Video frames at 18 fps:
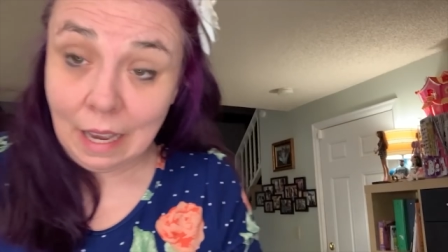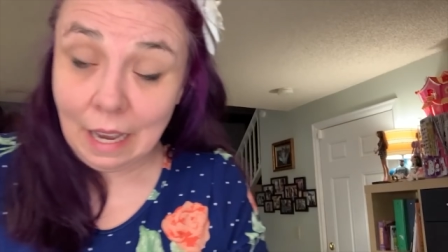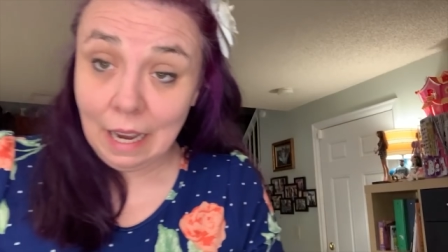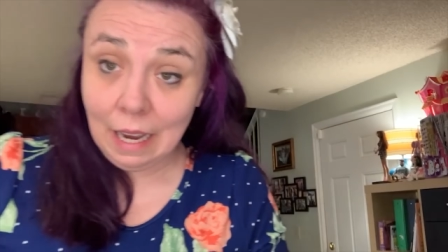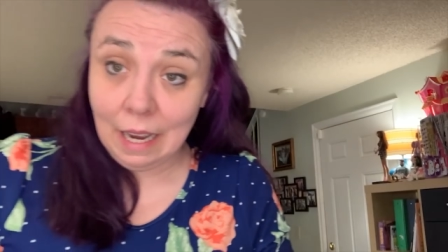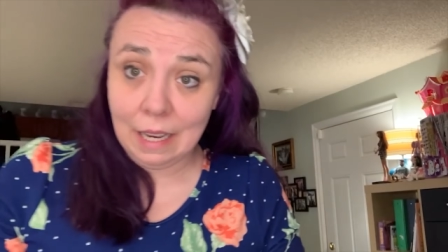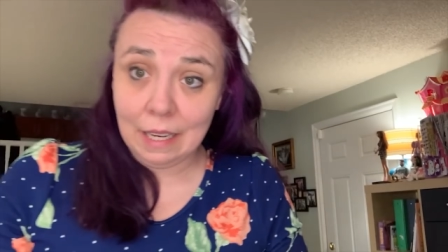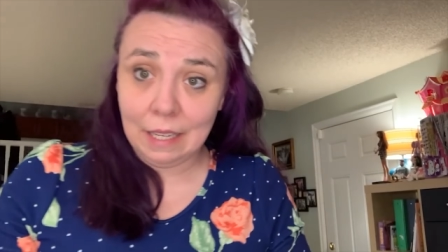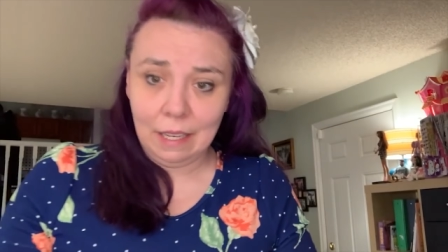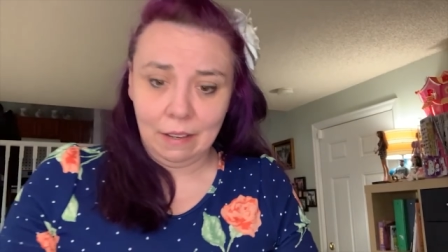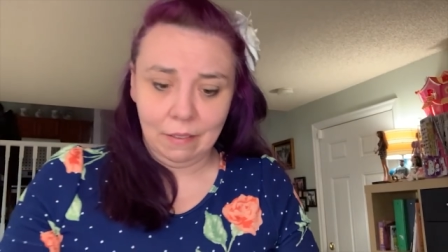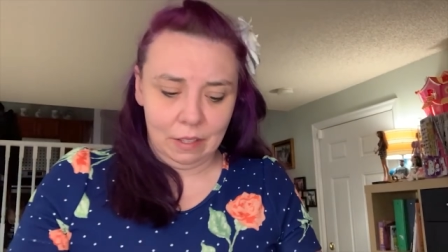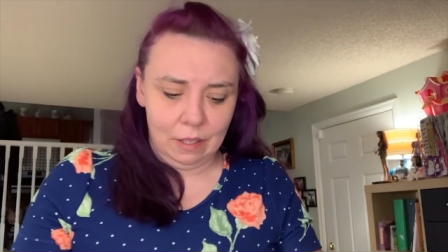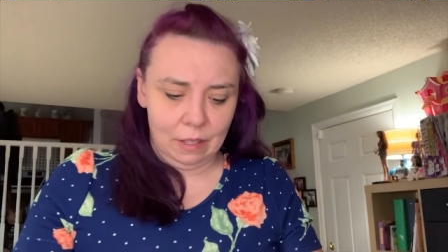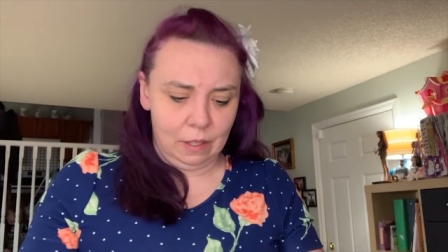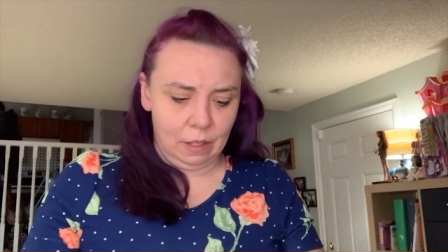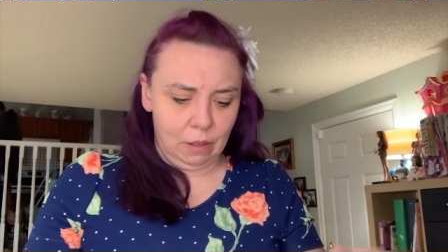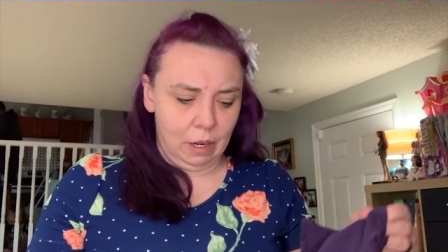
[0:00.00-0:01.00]
And even
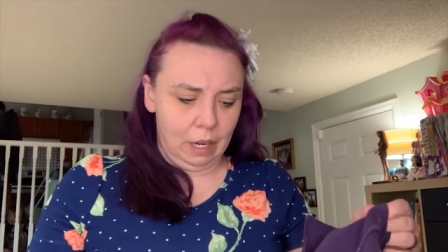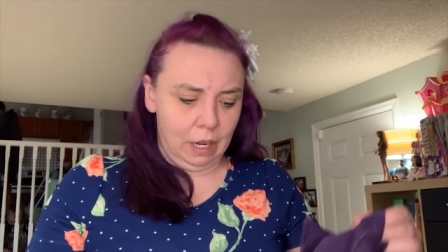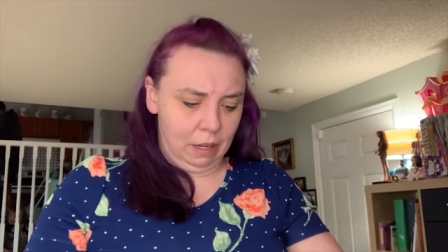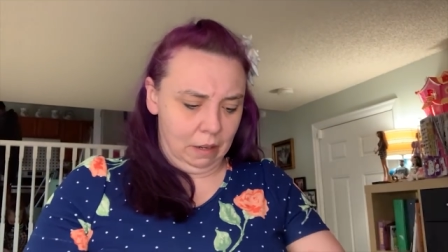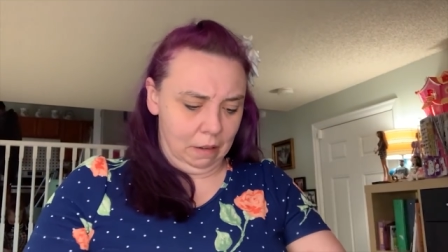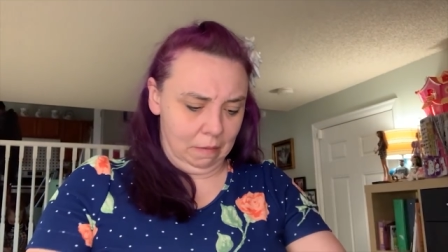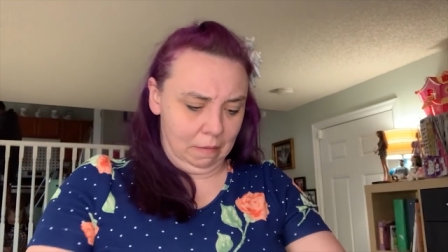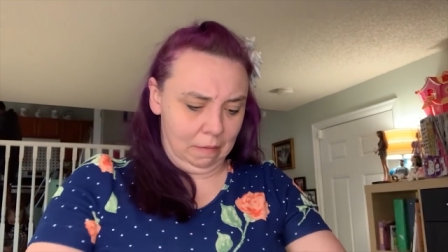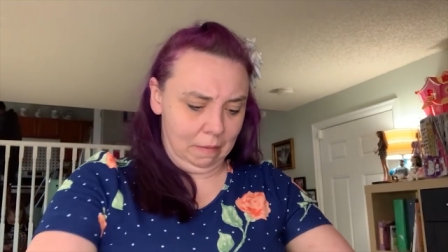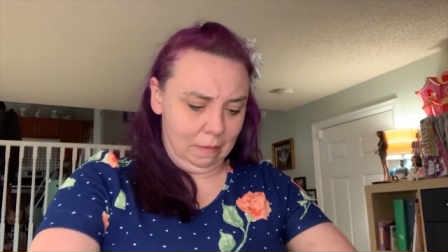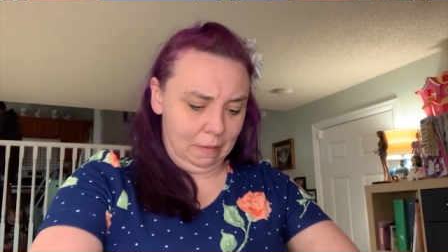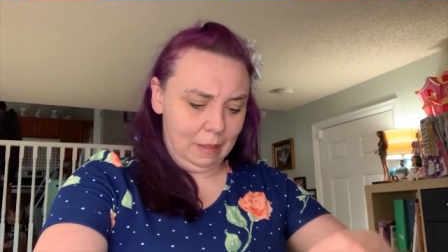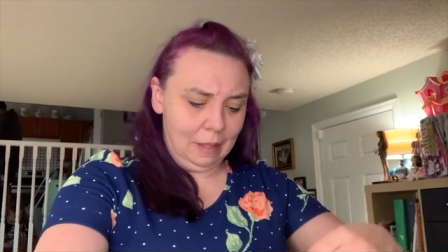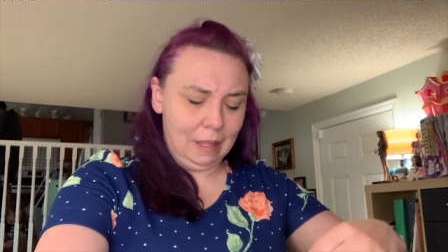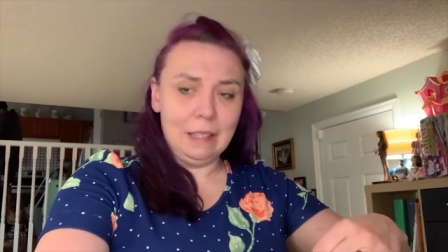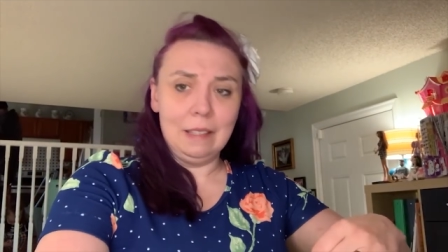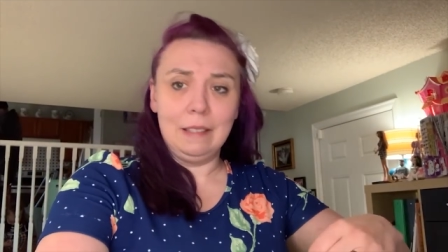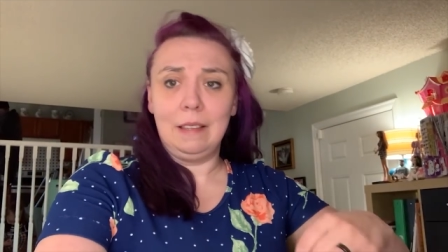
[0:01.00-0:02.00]
so, I, the
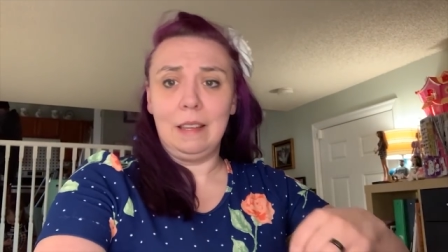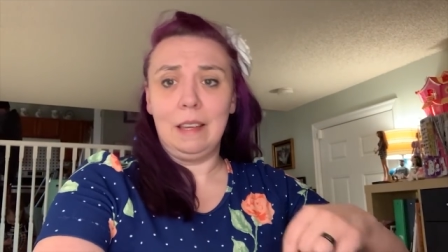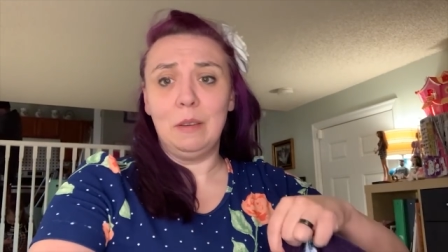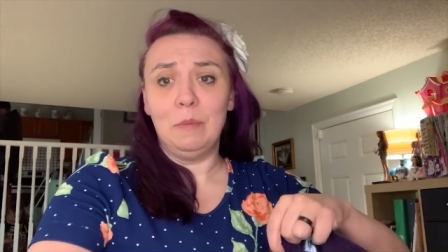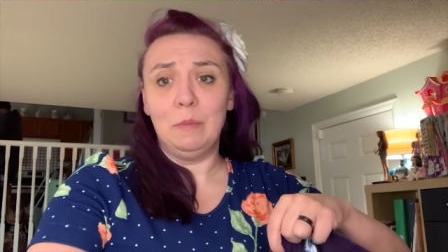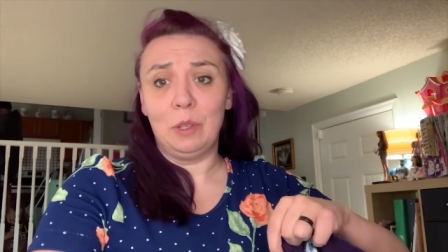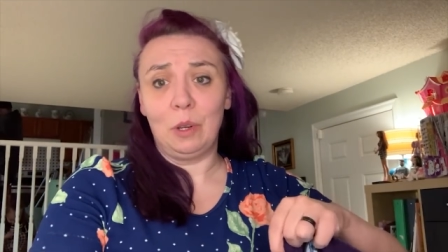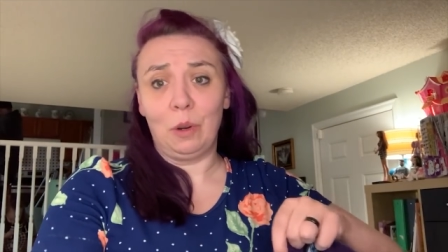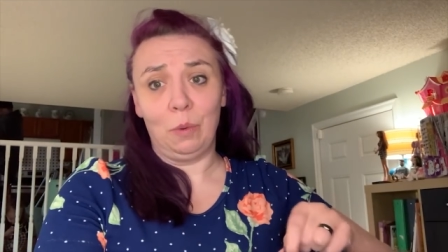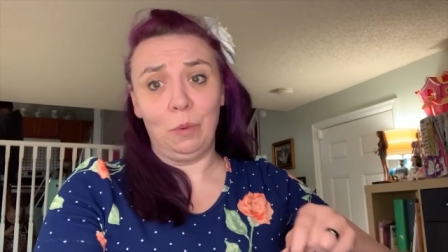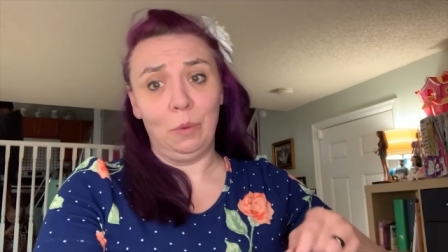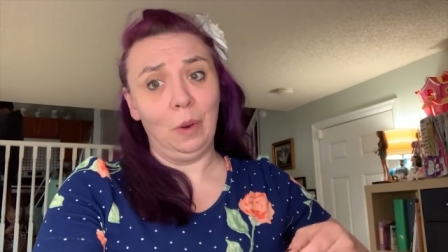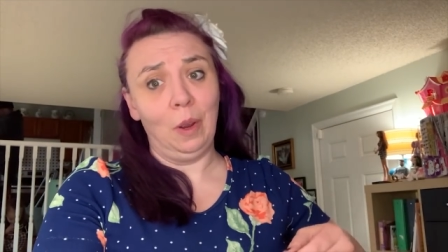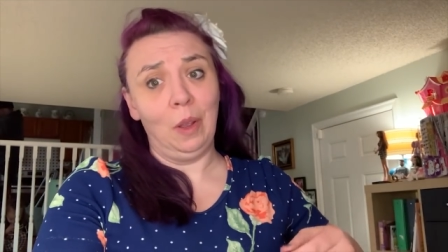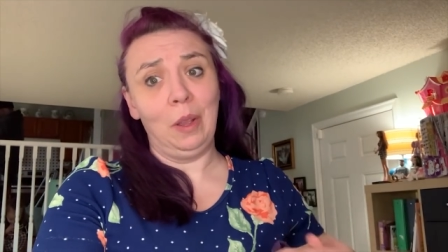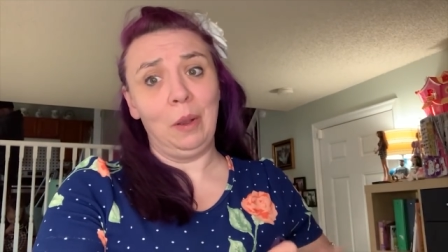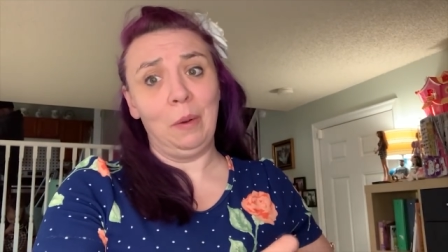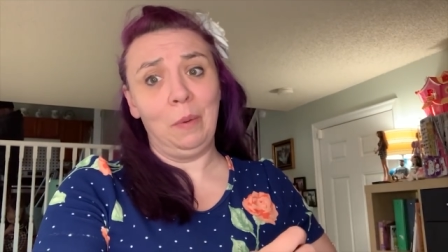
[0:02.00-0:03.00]
seams are
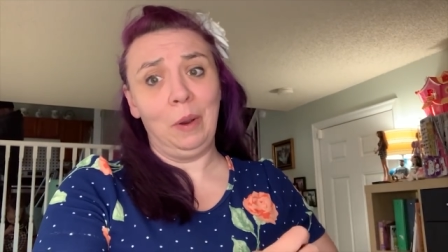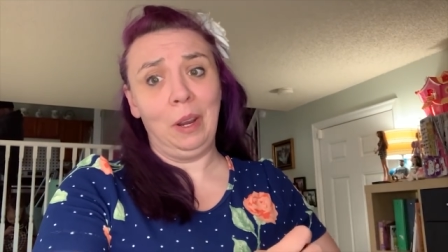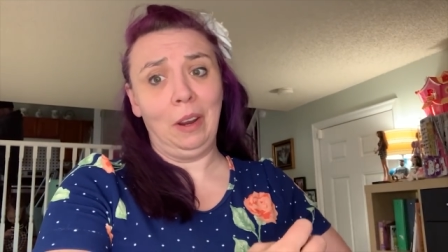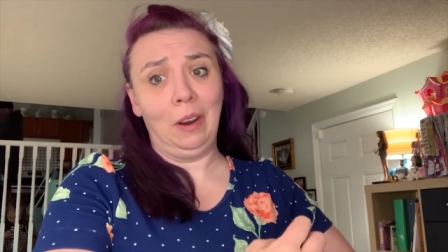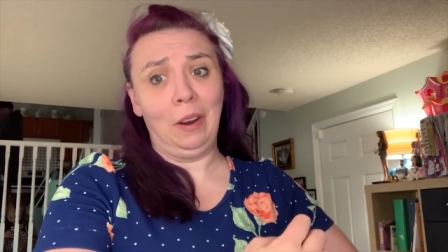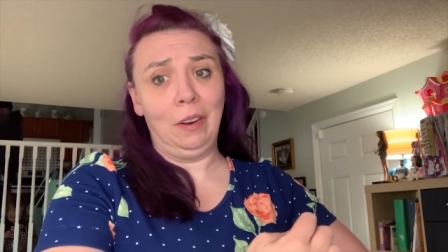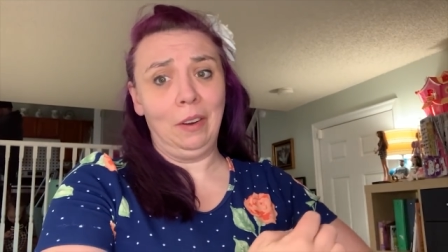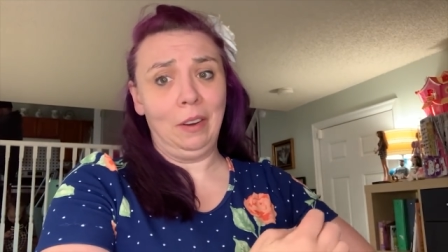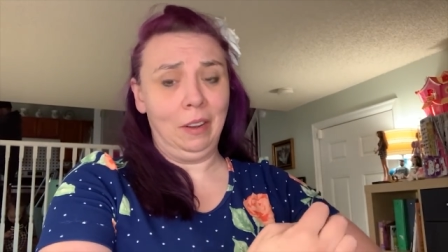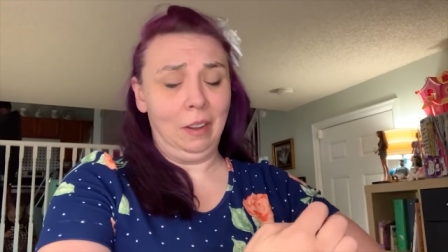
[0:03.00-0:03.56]
really weird